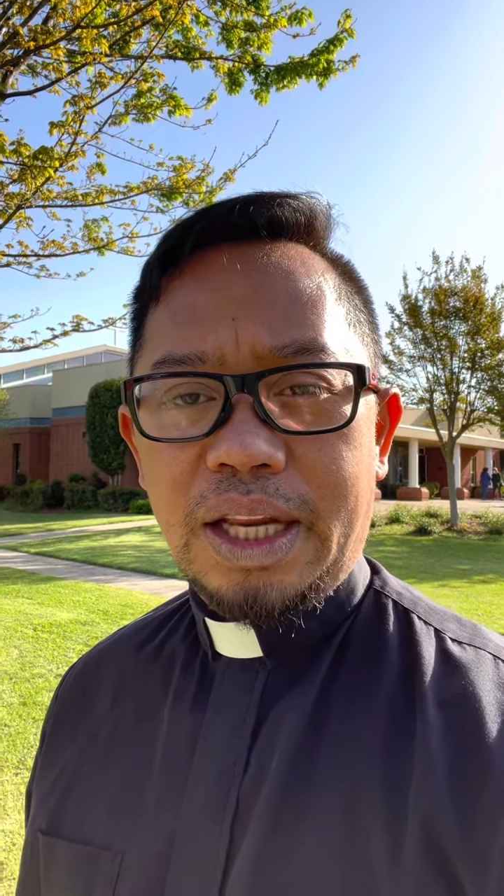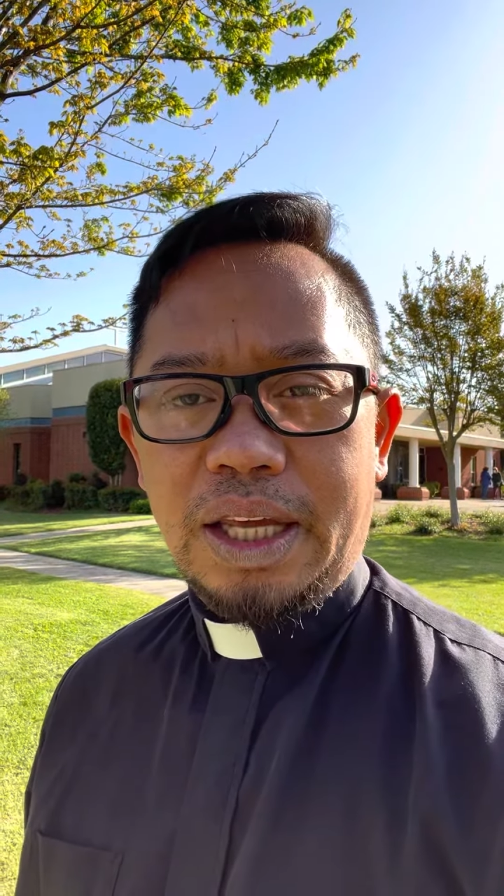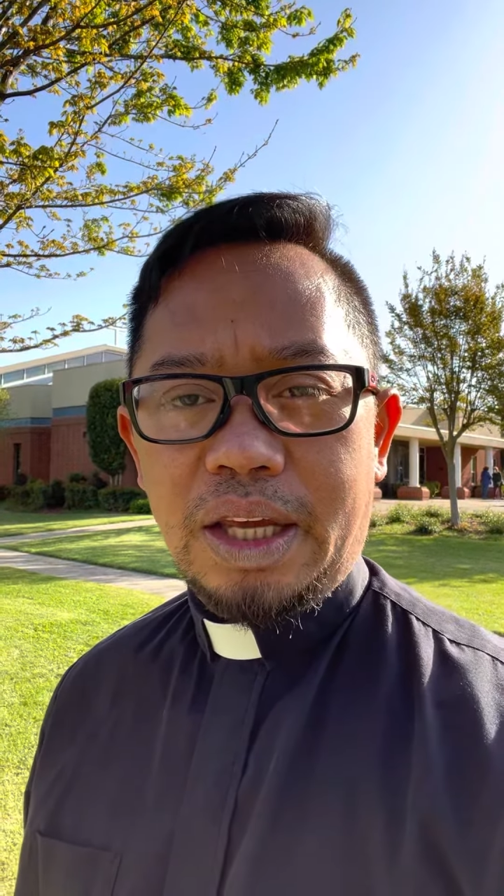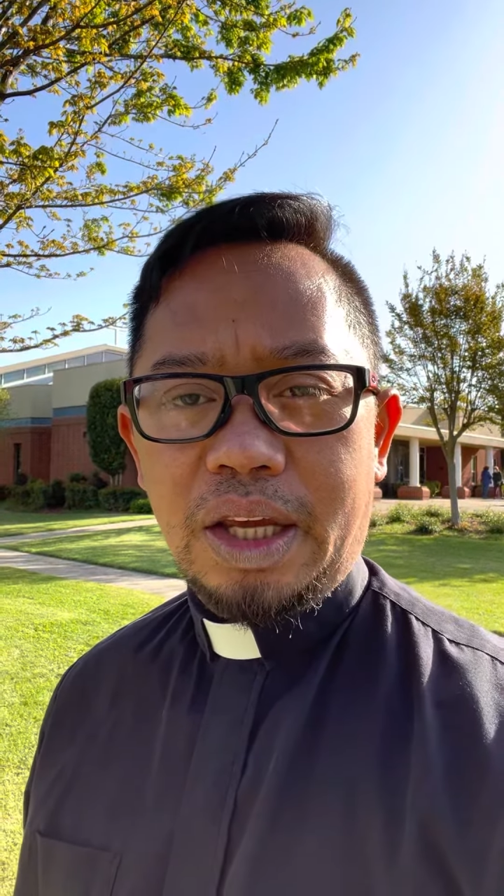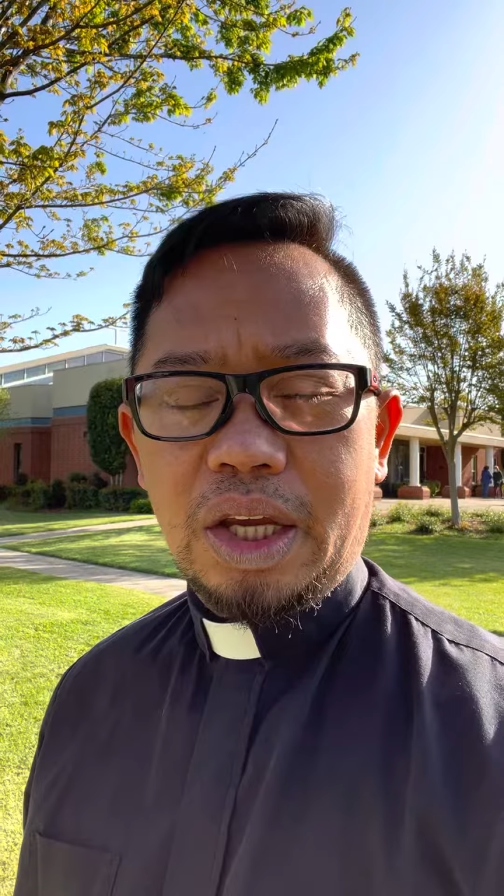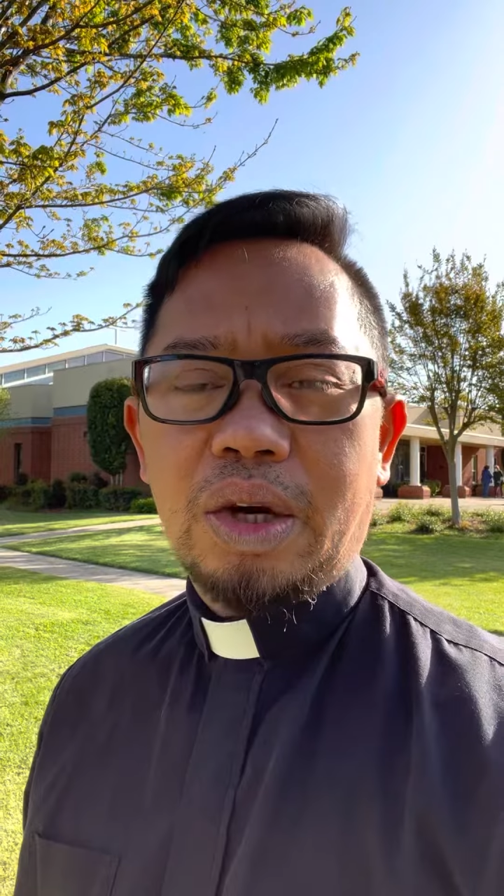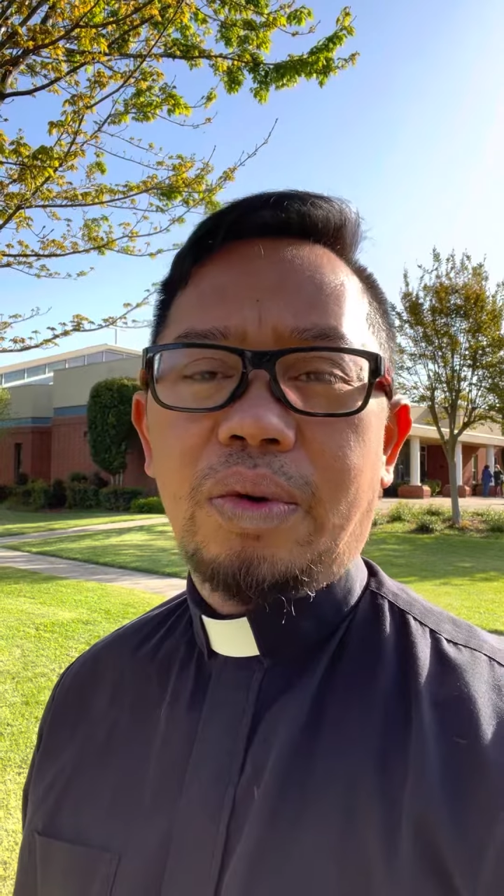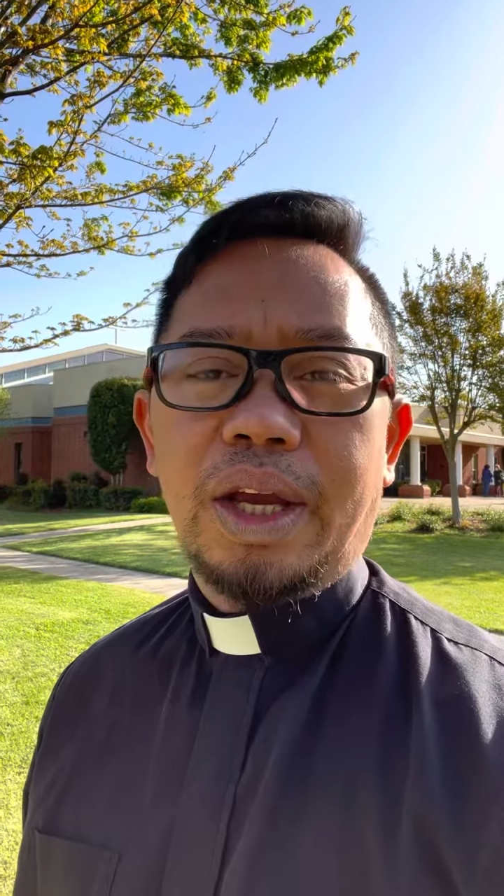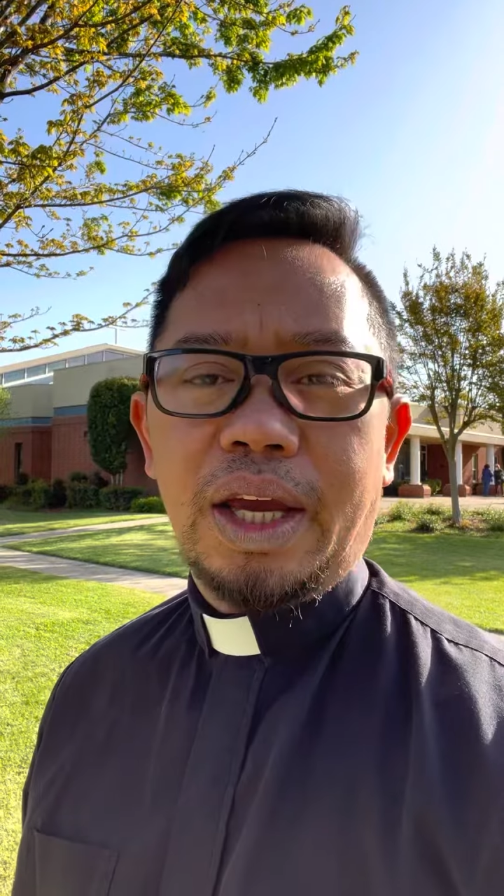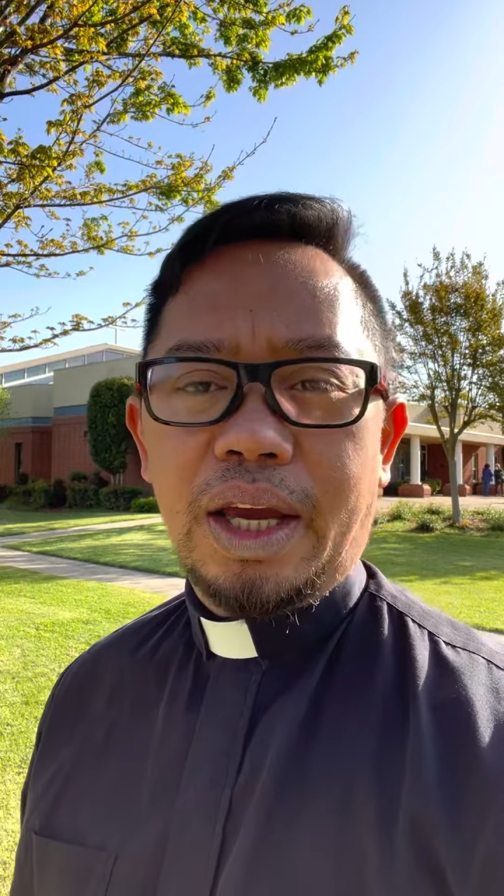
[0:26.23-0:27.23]
he
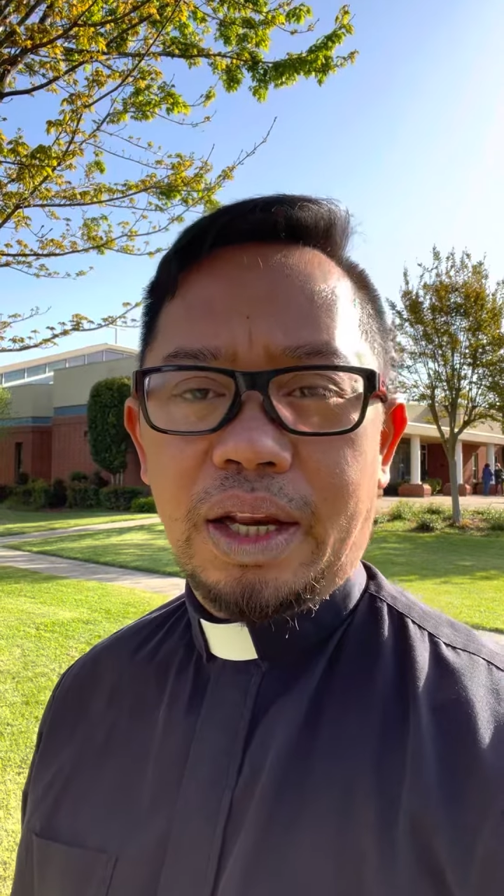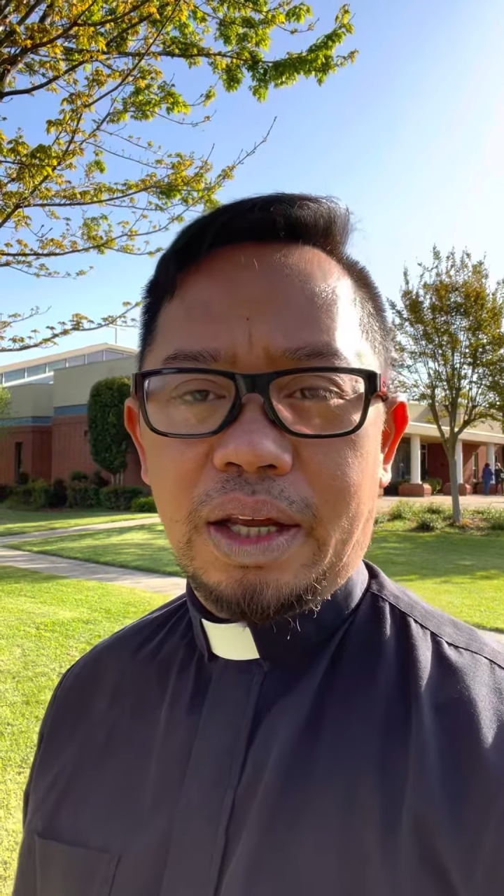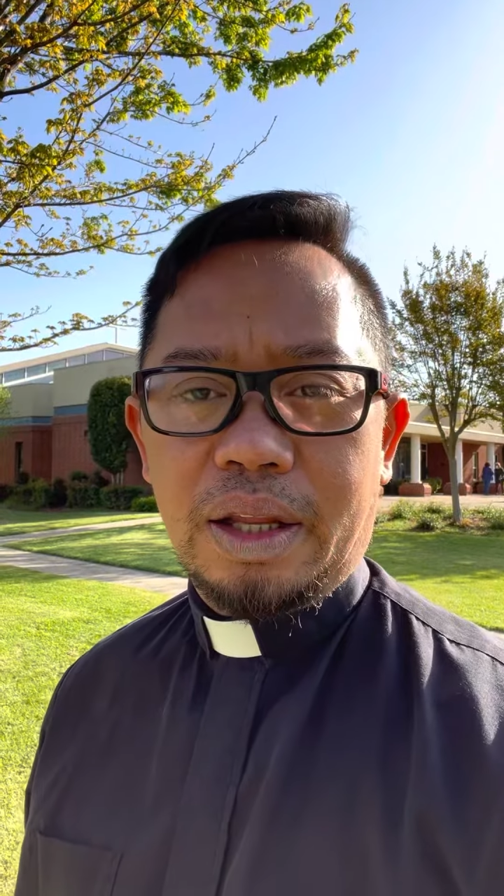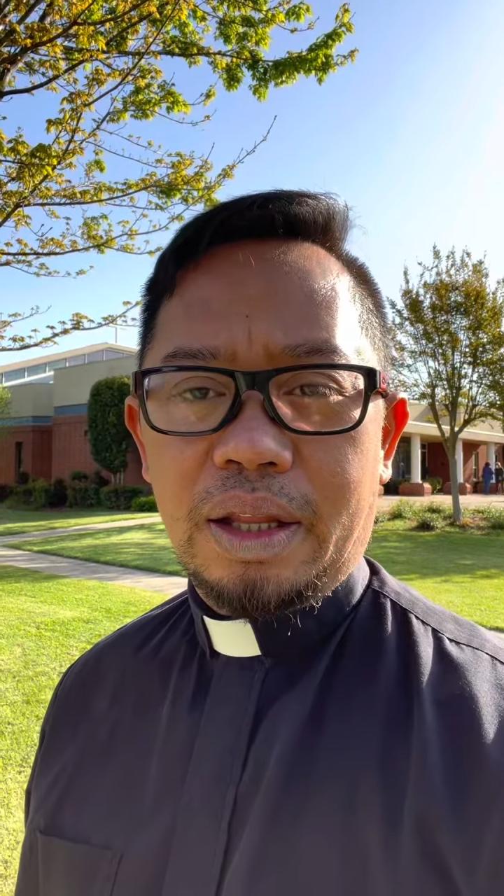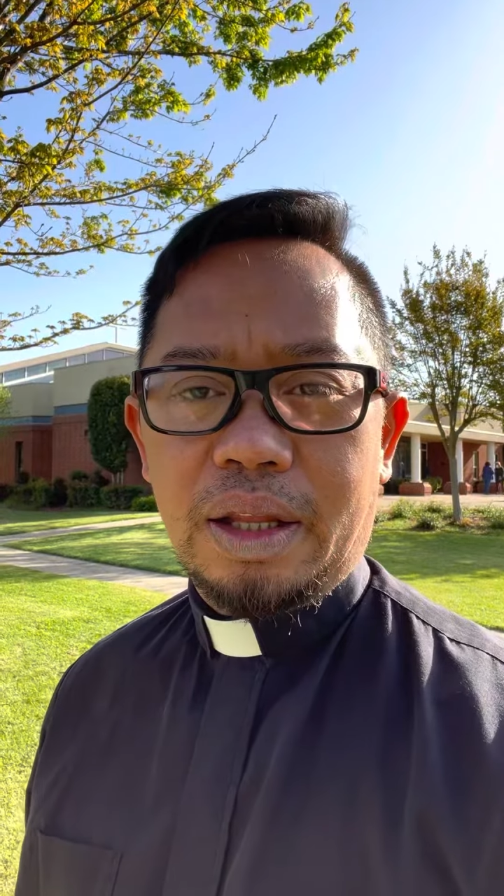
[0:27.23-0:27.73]
created.